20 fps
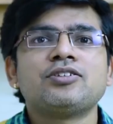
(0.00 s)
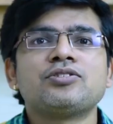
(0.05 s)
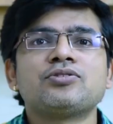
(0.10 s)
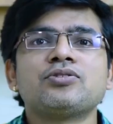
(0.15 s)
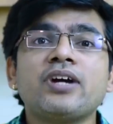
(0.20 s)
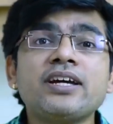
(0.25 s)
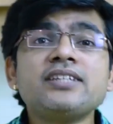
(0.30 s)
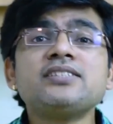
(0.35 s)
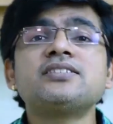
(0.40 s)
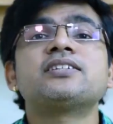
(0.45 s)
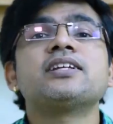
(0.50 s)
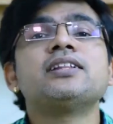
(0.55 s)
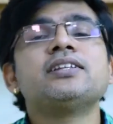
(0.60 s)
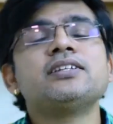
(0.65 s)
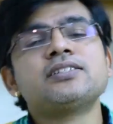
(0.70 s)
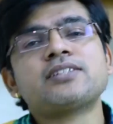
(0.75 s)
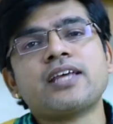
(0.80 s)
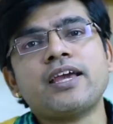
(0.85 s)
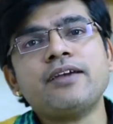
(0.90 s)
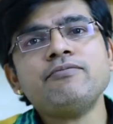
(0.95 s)
So guys, till
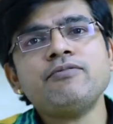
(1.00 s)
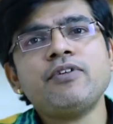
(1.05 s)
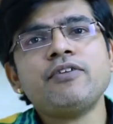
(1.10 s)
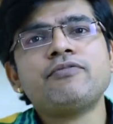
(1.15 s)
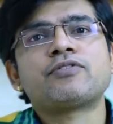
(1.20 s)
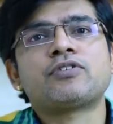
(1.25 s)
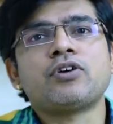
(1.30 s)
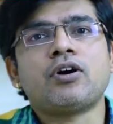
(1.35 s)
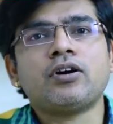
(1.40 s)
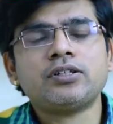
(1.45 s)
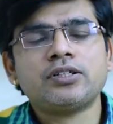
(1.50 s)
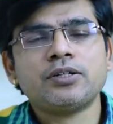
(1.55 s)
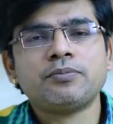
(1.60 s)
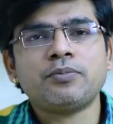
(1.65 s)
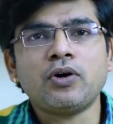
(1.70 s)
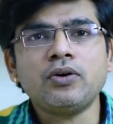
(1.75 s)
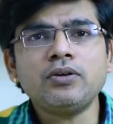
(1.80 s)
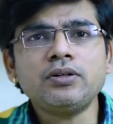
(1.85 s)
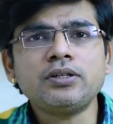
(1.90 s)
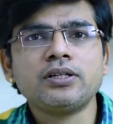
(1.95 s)
this time we've talked
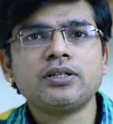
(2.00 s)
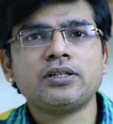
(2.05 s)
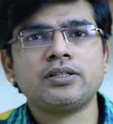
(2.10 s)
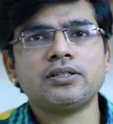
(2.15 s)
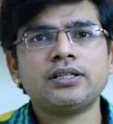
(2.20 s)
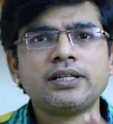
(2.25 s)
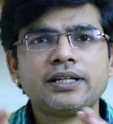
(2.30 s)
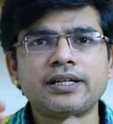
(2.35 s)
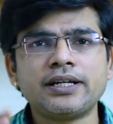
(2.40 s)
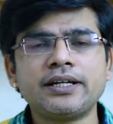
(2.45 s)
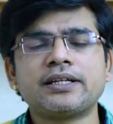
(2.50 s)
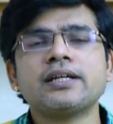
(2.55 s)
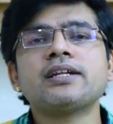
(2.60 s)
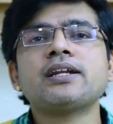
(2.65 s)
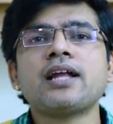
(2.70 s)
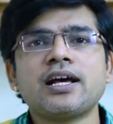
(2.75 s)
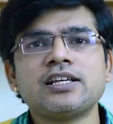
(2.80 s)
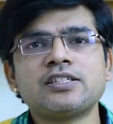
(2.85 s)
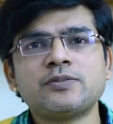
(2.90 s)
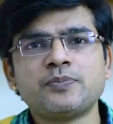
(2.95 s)
about the
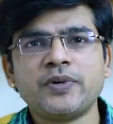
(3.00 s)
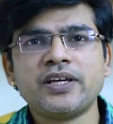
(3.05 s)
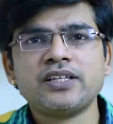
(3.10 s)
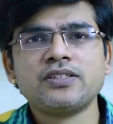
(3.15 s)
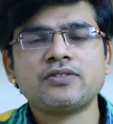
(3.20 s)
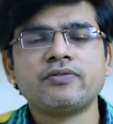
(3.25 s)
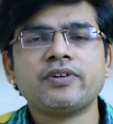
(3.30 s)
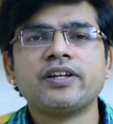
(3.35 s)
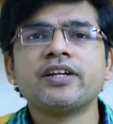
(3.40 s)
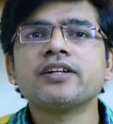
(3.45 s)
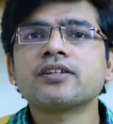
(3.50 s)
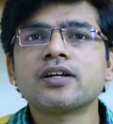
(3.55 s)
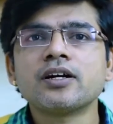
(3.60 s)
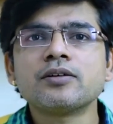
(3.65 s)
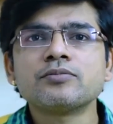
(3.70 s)
return aspects when it